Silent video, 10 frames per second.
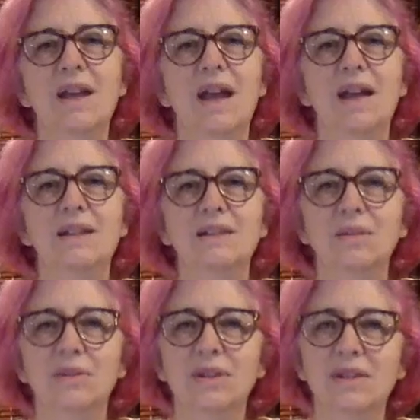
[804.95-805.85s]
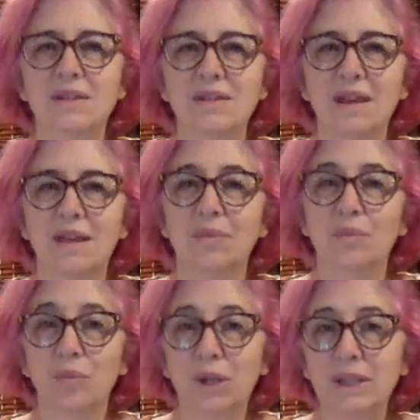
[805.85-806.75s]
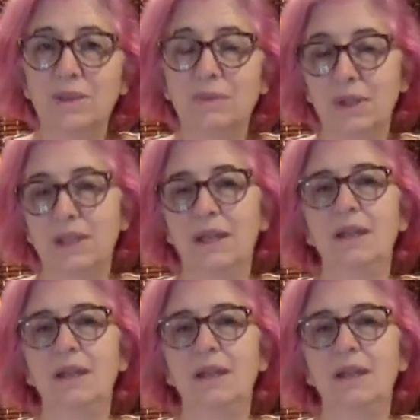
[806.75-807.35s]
And so this is like really, really